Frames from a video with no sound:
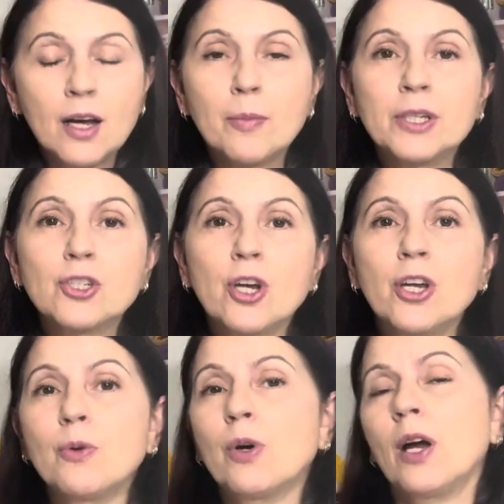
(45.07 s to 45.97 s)
I'm going to show
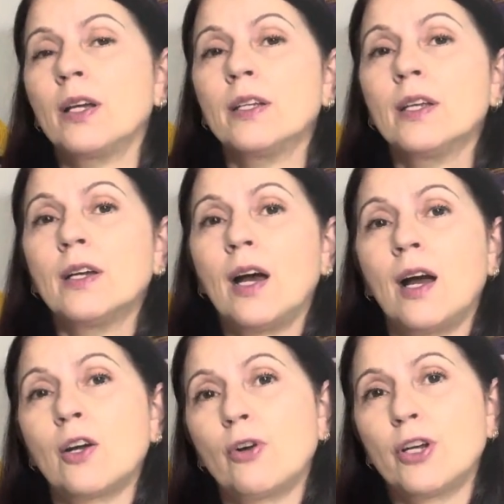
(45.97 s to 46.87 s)
you what I
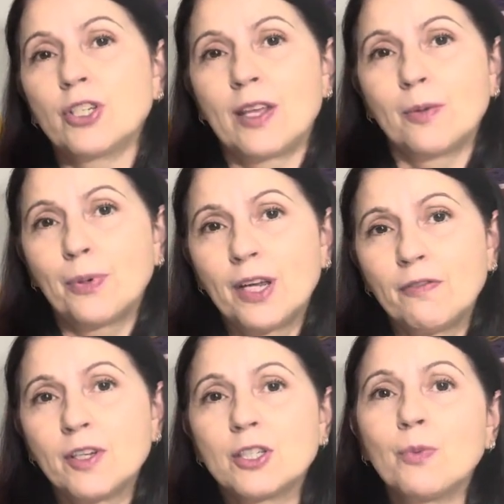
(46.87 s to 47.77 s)
crocheted the
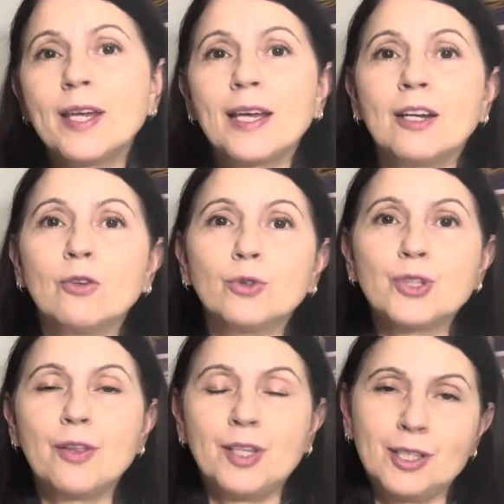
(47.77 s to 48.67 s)
previous week and
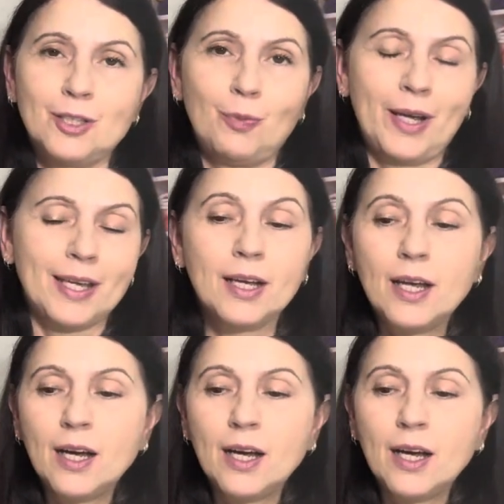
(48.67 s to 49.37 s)
also this week.